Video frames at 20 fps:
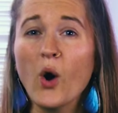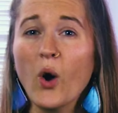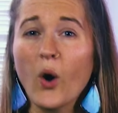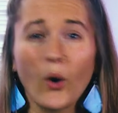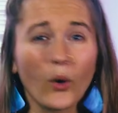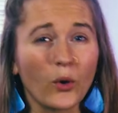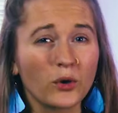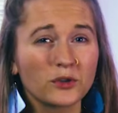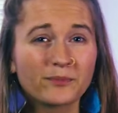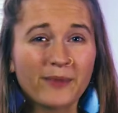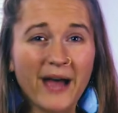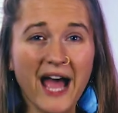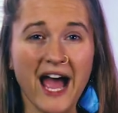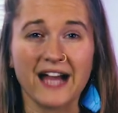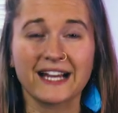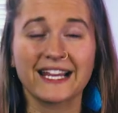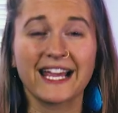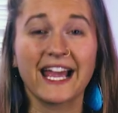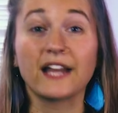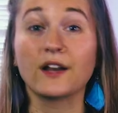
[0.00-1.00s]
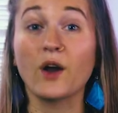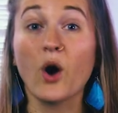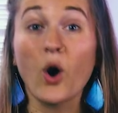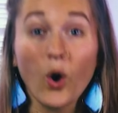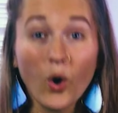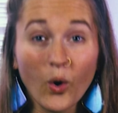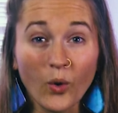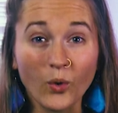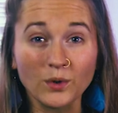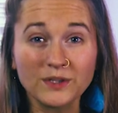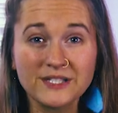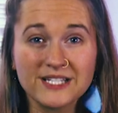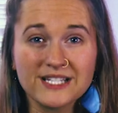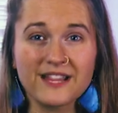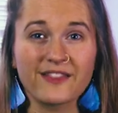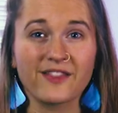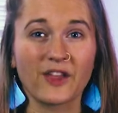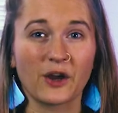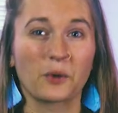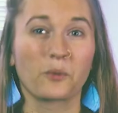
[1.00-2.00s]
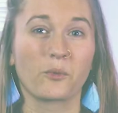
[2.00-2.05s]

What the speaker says: hold back, and halt their